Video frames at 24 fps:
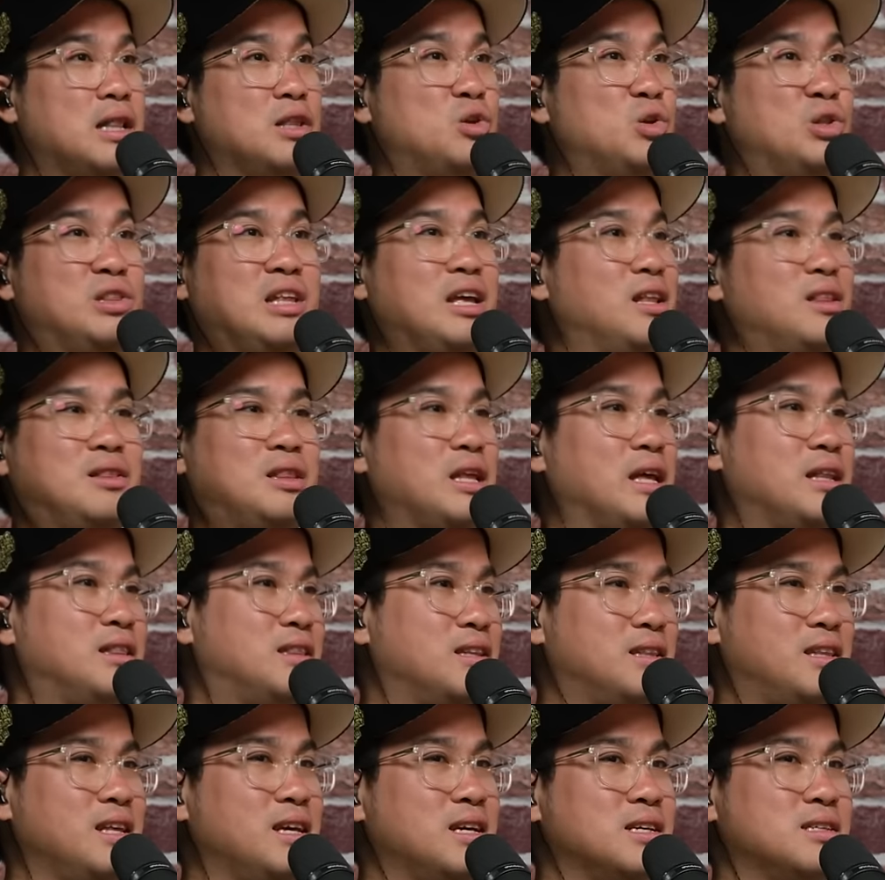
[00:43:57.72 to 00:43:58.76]
you, they, they,
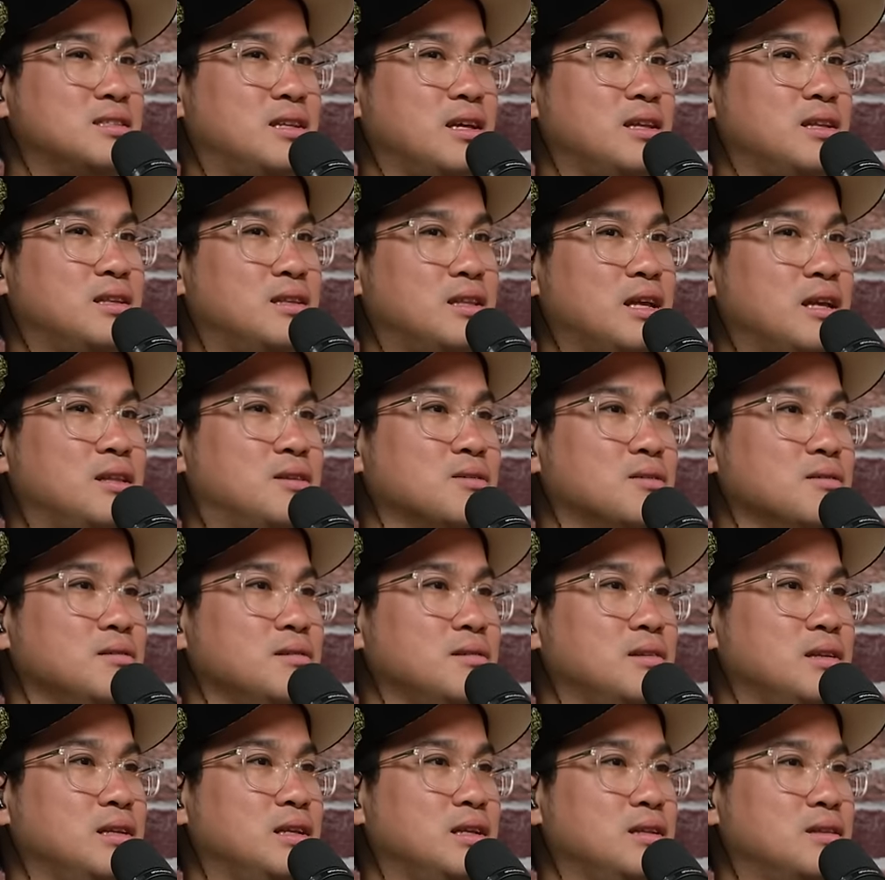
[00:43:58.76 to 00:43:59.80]
the thing is, they, they
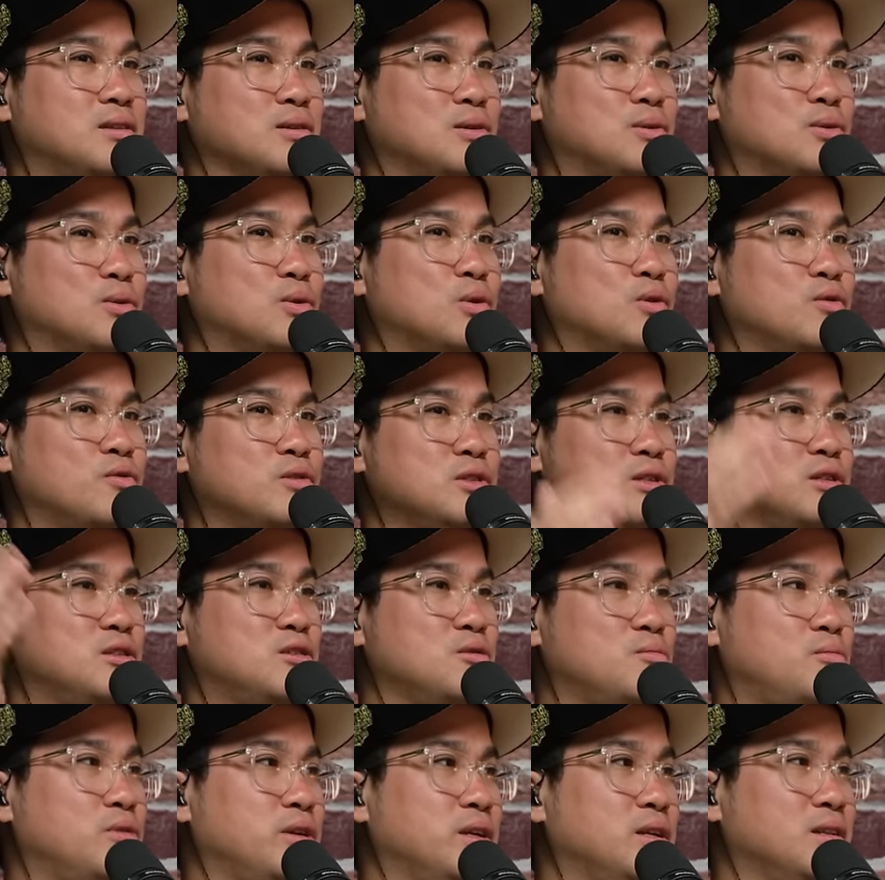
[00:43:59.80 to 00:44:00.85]
don't need to go overseas
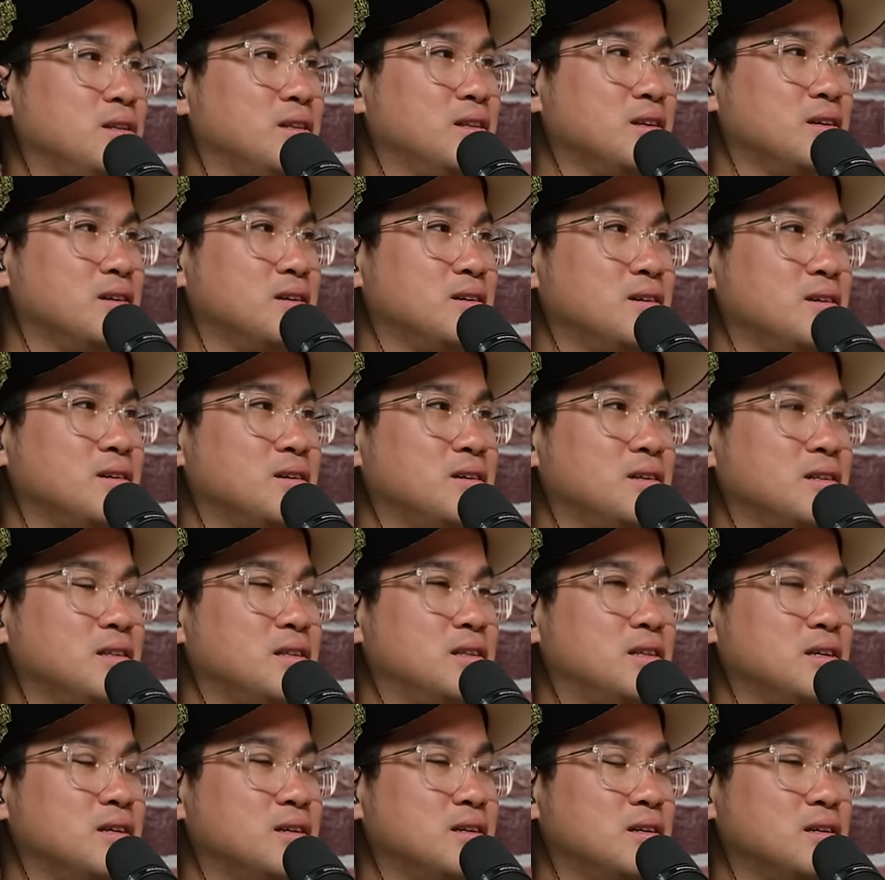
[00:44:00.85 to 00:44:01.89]
to bring the,
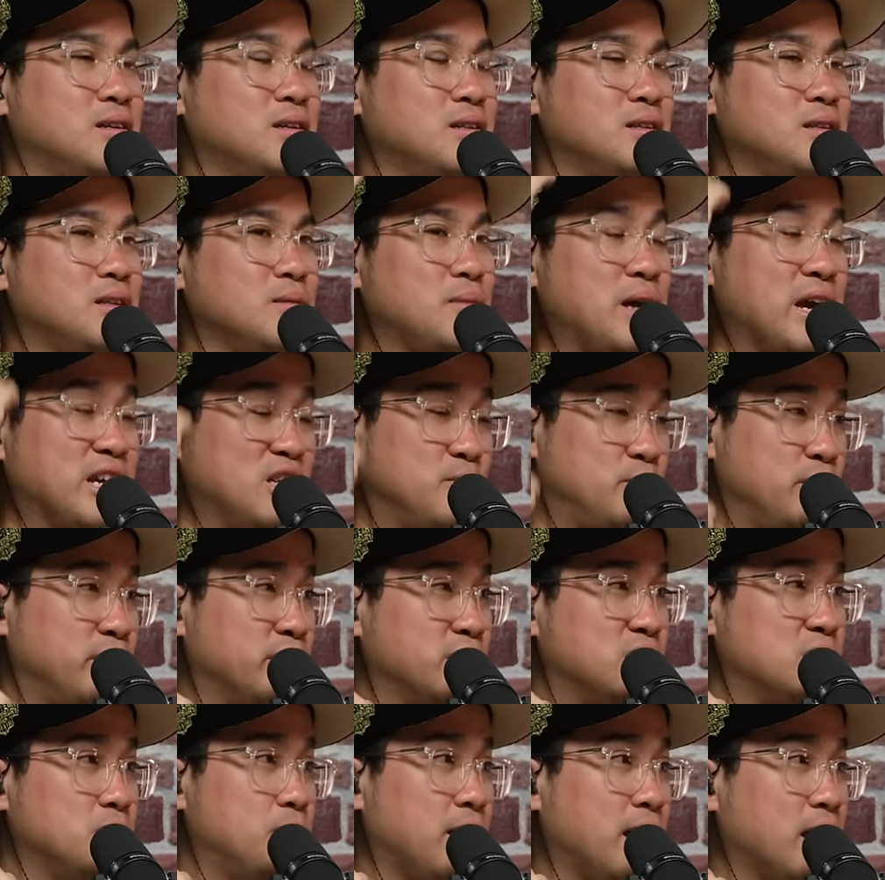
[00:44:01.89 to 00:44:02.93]
sure. the the
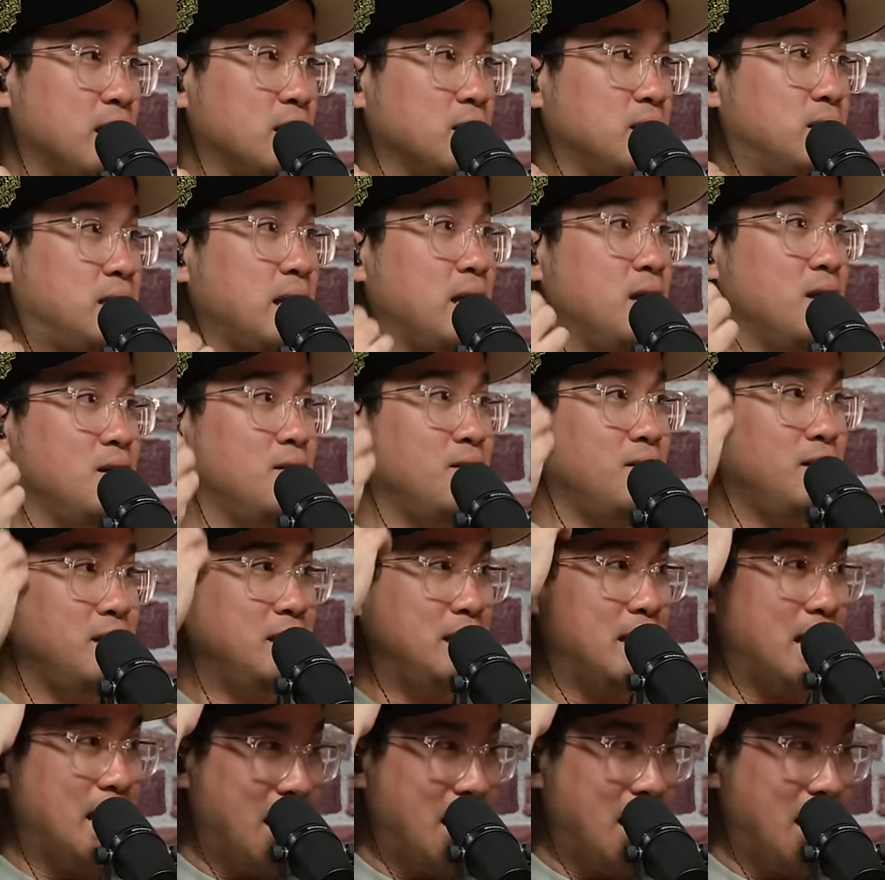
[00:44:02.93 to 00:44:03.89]
experience back. They already